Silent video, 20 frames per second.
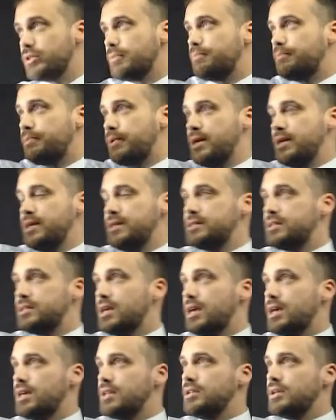that
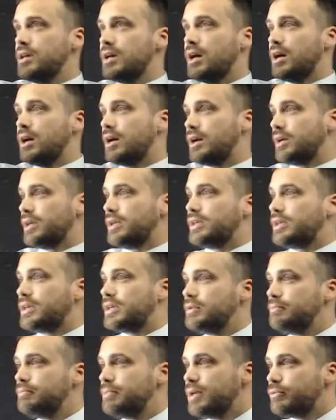pz
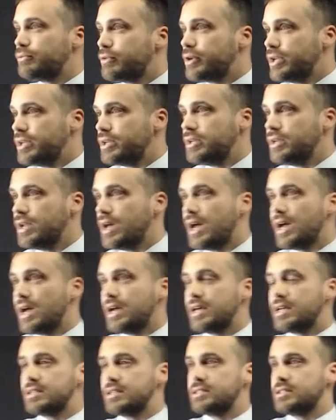can be written
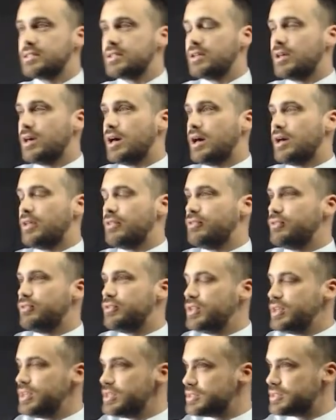as
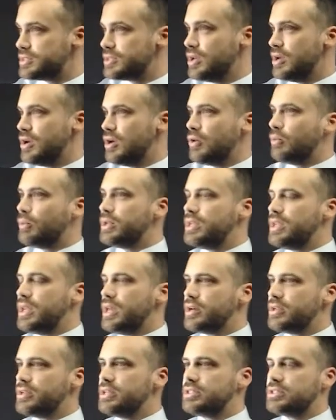this, we
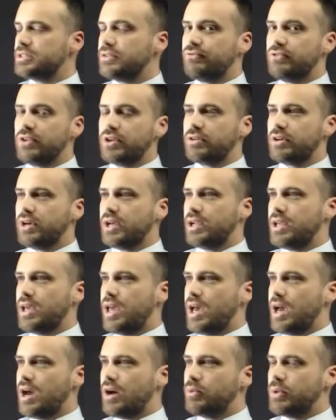now need to figure out
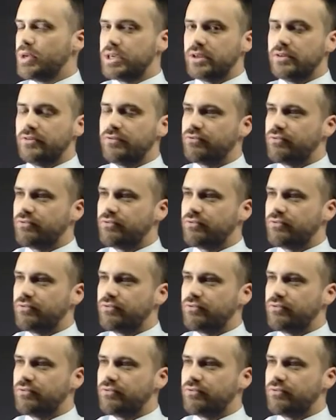how we can